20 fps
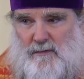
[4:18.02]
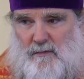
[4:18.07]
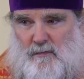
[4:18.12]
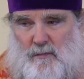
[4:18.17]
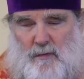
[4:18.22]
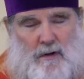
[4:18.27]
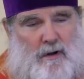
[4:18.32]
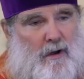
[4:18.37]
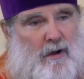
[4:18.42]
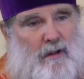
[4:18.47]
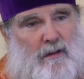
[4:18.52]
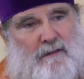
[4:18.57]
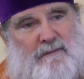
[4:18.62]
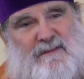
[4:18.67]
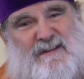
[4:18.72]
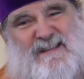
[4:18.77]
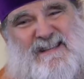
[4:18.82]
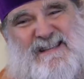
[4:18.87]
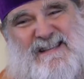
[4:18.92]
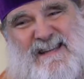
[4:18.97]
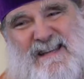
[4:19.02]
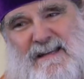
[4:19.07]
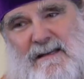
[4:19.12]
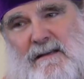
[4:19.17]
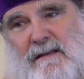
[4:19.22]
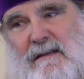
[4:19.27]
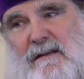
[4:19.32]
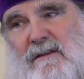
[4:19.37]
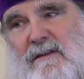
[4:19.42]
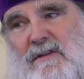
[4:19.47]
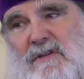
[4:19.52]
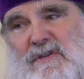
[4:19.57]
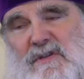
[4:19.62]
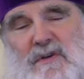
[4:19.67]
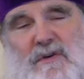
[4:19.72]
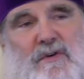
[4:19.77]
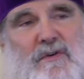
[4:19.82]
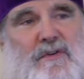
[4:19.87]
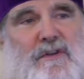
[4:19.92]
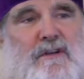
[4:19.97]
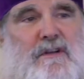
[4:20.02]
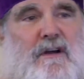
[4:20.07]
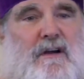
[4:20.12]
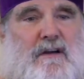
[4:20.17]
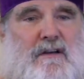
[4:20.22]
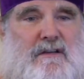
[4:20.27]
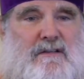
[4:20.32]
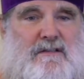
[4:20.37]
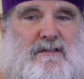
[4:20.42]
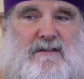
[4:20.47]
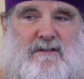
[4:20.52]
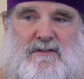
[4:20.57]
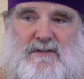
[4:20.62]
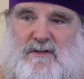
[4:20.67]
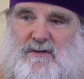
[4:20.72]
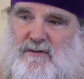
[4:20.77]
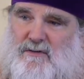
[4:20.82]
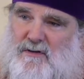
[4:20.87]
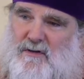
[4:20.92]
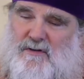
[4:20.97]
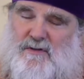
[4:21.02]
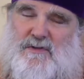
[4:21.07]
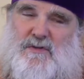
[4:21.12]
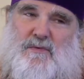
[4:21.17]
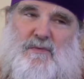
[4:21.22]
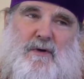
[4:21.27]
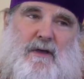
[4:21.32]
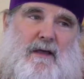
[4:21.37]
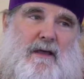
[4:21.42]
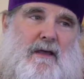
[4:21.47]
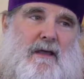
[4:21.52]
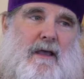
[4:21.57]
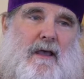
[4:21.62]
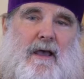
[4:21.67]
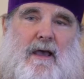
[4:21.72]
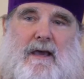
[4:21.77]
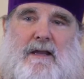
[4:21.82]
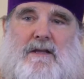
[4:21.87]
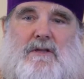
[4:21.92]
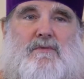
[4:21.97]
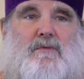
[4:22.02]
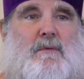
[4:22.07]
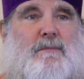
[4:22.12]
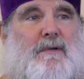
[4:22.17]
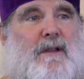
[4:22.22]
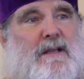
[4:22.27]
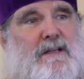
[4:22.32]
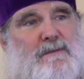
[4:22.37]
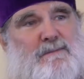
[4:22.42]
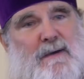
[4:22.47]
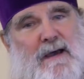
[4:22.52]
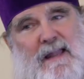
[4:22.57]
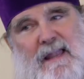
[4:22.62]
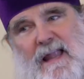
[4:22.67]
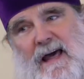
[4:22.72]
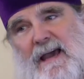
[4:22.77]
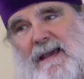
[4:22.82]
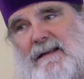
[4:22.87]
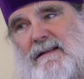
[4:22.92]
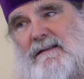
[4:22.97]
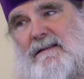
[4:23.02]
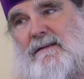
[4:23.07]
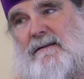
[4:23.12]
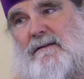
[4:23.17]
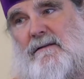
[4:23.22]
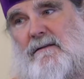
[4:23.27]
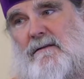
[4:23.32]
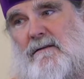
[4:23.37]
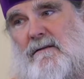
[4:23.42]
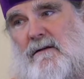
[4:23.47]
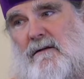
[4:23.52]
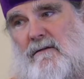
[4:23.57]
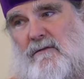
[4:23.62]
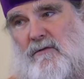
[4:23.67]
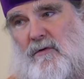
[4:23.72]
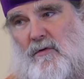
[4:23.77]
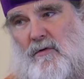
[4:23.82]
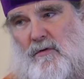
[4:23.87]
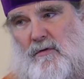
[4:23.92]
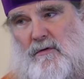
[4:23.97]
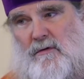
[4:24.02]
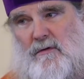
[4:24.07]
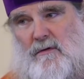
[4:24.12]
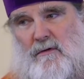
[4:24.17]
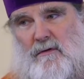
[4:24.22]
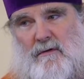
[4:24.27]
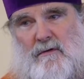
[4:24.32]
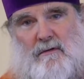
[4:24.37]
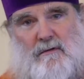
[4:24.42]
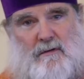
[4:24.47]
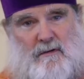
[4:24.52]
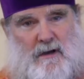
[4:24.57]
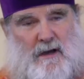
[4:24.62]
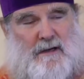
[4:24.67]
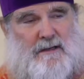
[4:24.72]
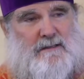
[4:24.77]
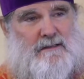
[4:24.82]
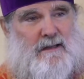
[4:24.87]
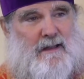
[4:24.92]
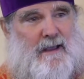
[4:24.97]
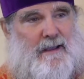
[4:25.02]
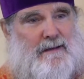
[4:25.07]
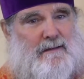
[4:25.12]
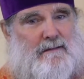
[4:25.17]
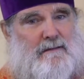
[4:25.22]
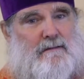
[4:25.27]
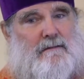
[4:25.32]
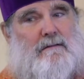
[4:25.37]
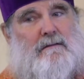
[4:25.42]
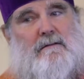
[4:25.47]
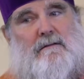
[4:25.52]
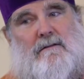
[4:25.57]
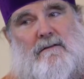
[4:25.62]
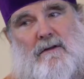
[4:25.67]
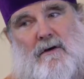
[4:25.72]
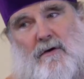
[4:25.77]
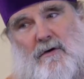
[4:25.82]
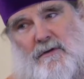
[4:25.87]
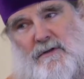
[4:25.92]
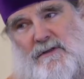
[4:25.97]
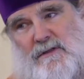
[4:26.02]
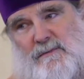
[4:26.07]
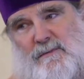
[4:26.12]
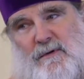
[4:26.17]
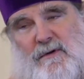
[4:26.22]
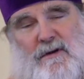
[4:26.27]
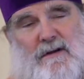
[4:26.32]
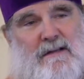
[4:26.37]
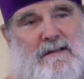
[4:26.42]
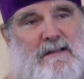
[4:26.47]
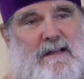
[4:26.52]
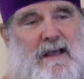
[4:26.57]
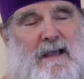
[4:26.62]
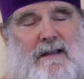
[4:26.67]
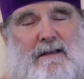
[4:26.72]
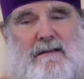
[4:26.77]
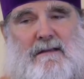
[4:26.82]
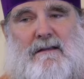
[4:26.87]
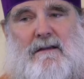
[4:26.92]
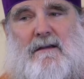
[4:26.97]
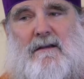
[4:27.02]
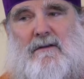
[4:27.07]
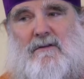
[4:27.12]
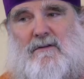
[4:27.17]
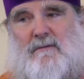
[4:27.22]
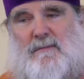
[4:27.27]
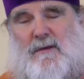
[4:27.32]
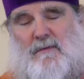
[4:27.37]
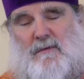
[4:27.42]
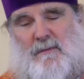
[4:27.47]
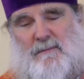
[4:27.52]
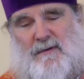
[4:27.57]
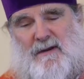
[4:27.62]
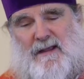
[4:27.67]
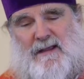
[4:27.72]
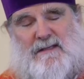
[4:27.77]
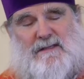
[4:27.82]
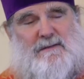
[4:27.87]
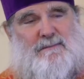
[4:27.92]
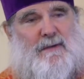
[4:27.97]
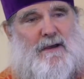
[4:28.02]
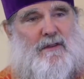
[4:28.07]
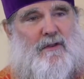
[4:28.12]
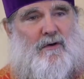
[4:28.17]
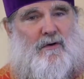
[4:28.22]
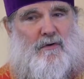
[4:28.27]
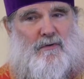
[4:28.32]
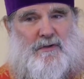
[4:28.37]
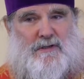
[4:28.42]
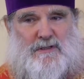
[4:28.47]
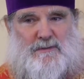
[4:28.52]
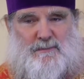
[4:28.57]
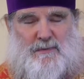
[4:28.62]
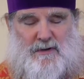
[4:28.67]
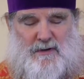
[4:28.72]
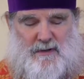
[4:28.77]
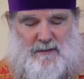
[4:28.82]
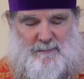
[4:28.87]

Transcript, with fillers: where all of the sin in the soul, the darkness of the soul, goes away and is replaced by light. Oh, God is light, the Holy Spirit is light, to be replaced by the Holy Spirit